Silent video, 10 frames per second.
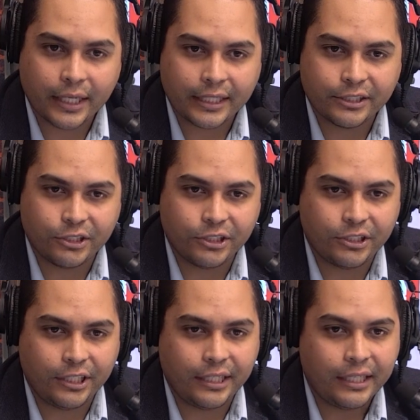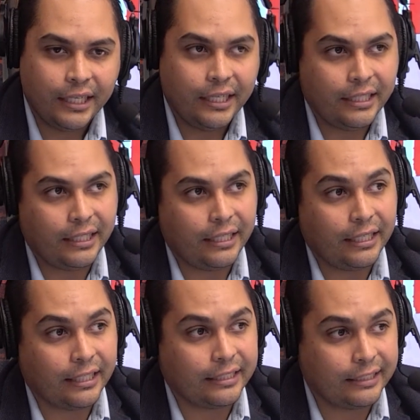is just the
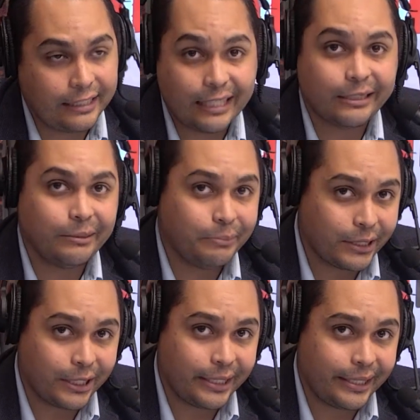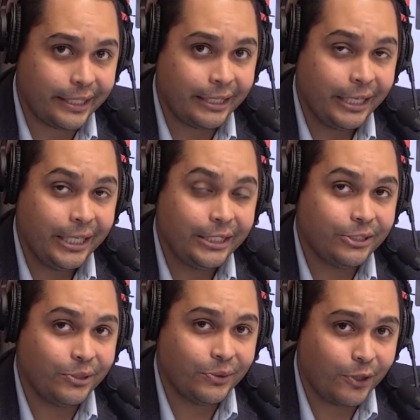accessibility
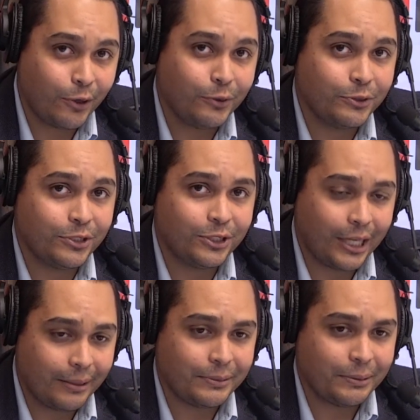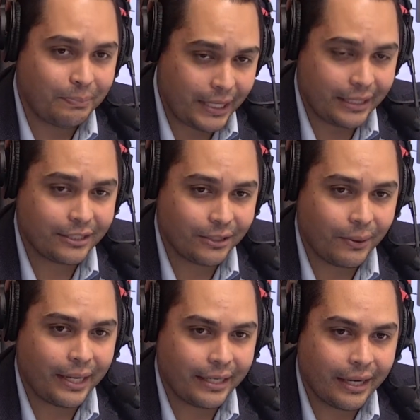to those types of meats. So
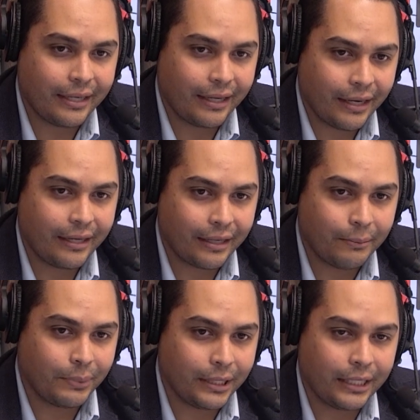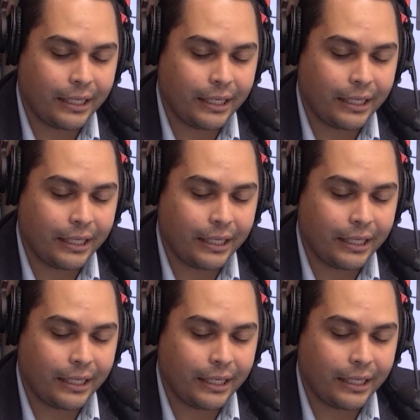I completely